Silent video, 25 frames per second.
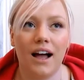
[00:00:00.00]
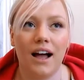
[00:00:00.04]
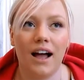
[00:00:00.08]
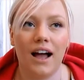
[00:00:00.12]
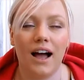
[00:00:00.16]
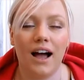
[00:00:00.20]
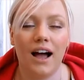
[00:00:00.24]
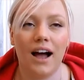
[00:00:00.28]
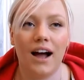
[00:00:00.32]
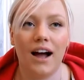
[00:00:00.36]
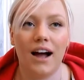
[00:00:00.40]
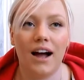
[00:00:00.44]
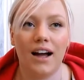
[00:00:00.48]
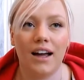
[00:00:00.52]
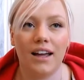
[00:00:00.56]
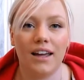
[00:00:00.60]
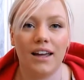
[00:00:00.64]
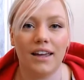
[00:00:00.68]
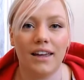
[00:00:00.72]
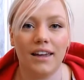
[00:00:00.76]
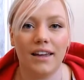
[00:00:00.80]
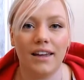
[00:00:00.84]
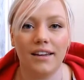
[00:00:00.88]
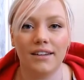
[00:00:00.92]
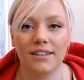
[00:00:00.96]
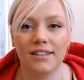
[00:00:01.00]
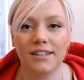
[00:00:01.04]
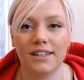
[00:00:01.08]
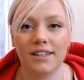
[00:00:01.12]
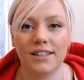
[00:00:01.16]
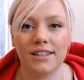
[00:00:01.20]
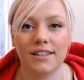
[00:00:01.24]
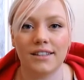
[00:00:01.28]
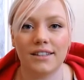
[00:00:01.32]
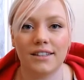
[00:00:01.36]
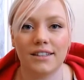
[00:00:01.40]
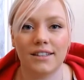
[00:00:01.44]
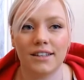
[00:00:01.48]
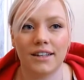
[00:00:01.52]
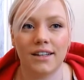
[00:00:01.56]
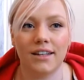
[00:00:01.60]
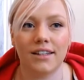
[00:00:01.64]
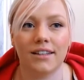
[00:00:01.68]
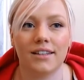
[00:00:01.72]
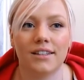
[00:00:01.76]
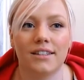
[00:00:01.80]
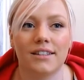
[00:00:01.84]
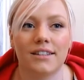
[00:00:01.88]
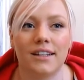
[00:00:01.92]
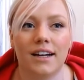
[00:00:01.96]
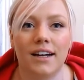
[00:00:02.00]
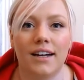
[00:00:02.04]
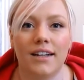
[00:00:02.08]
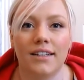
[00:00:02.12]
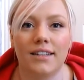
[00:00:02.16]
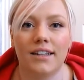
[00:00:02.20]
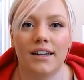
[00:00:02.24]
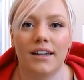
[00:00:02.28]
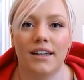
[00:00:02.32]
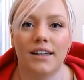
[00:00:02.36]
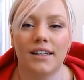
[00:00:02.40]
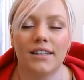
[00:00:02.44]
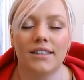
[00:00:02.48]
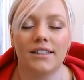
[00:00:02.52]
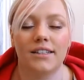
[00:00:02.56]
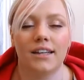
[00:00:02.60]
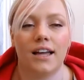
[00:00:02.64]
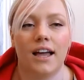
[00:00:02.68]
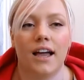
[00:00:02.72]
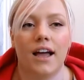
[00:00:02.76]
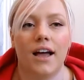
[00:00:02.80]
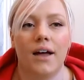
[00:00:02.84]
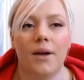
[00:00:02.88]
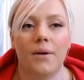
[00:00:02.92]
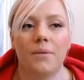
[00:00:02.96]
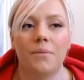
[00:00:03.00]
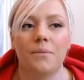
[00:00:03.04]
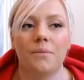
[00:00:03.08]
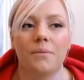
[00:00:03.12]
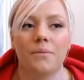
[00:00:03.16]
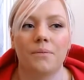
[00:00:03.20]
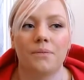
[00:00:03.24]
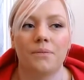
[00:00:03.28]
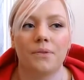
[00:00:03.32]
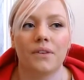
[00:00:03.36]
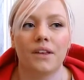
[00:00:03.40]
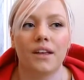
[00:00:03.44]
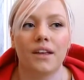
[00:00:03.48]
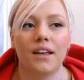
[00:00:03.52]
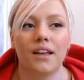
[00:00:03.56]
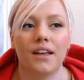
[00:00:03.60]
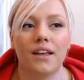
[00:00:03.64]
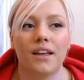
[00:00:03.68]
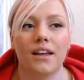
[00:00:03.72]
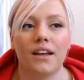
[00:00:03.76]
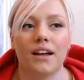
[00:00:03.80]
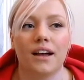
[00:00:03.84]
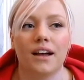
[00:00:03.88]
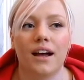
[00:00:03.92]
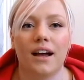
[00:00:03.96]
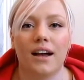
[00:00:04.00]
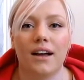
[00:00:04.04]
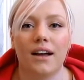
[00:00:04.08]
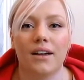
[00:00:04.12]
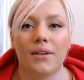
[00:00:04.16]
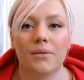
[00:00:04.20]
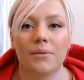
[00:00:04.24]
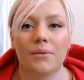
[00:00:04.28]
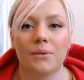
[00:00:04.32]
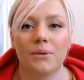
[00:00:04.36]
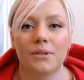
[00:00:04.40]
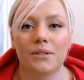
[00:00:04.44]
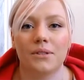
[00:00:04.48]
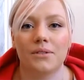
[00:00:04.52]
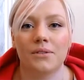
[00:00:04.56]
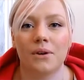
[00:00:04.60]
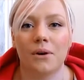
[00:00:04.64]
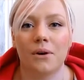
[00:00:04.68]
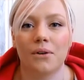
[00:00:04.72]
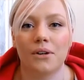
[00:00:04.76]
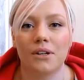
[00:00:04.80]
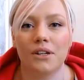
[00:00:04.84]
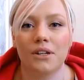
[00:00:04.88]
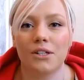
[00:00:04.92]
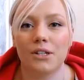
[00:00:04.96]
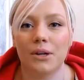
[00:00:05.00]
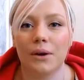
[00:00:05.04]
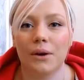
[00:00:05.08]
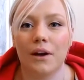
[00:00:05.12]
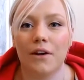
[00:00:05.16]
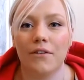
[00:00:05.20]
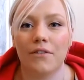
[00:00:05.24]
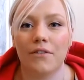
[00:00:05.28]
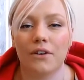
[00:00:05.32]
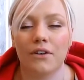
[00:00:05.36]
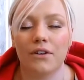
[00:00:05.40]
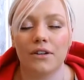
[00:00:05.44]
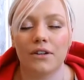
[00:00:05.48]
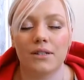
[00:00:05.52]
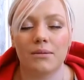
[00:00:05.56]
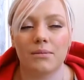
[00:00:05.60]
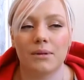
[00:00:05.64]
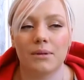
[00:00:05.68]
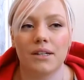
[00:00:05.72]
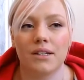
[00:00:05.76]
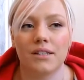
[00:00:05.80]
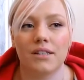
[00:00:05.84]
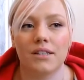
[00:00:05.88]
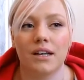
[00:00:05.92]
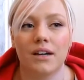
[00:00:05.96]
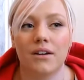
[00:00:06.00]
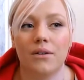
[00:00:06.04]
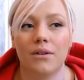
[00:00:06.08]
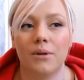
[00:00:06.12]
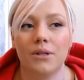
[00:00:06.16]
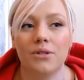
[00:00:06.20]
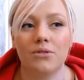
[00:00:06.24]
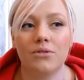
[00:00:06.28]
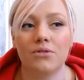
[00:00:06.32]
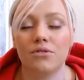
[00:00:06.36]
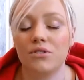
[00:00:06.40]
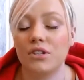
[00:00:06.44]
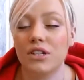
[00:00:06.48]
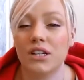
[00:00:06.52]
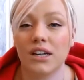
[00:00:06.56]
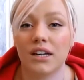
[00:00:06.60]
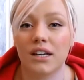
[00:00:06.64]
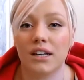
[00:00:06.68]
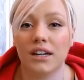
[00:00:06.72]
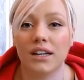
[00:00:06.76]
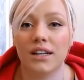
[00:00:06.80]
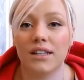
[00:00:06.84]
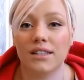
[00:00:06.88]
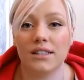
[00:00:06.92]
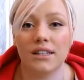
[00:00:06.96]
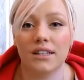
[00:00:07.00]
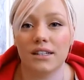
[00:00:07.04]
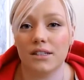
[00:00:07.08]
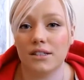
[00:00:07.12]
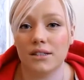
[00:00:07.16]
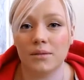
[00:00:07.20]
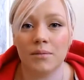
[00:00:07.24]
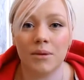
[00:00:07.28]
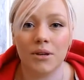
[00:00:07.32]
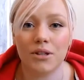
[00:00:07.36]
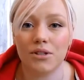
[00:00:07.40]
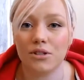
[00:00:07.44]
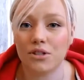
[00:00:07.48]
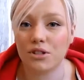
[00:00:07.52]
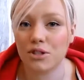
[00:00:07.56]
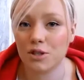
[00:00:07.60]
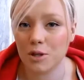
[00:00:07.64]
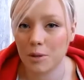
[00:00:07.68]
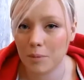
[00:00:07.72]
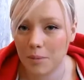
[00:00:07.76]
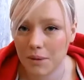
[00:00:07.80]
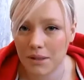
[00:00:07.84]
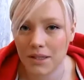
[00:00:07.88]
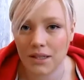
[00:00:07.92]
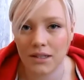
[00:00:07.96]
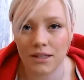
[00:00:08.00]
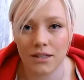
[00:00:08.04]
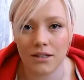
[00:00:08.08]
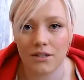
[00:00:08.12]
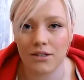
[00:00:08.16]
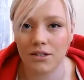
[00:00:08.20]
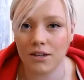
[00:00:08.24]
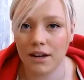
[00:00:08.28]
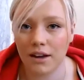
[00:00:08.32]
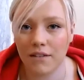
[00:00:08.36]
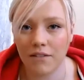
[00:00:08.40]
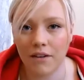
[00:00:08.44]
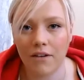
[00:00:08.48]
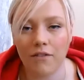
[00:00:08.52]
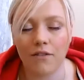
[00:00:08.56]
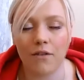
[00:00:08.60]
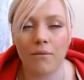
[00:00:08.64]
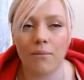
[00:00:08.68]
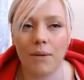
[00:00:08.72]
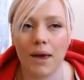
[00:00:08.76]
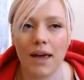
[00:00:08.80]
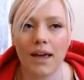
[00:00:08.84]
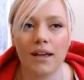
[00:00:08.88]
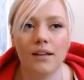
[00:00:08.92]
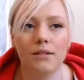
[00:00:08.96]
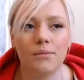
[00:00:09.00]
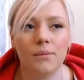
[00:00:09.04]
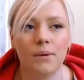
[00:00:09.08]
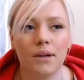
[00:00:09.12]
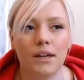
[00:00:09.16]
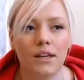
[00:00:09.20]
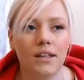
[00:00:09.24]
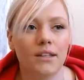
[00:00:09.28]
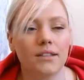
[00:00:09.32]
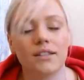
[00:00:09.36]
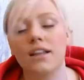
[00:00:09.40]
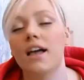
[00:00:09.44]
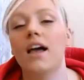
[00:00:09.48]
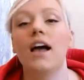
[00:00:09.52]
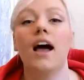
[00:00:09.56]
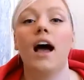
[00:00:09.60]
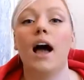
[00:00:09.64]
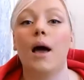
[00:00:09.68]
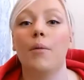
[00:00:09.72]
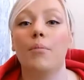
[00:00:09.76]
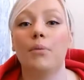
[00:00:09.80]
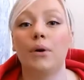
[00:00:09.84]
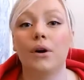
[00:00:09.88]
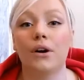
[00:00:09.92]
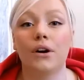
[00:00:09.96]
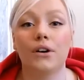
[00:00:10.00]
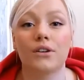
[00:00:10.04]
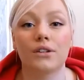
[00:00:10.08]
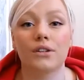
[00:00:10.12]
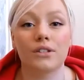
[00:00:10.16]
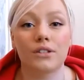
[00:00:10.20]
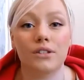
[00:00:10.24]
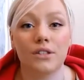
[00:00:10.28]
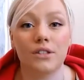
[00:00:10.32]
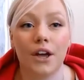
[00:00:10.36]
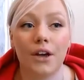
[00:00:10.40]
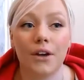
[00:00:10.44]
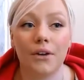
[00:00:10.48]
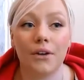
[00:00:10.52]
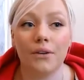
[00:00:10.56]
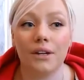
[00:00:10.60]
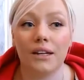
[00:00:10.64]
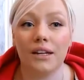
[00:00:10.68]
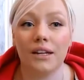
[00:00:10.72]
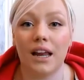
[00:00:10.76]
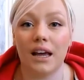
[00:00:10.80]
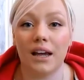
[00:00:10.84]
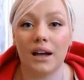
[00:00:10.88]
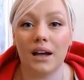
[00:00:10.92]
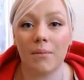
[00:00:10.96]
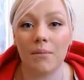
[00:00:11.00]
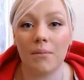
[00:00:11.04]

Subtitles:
I just decided I was not going to do it over Christmas, which was ridiculous, and it's the most stupid decision I've ever made because I put on a stone in like a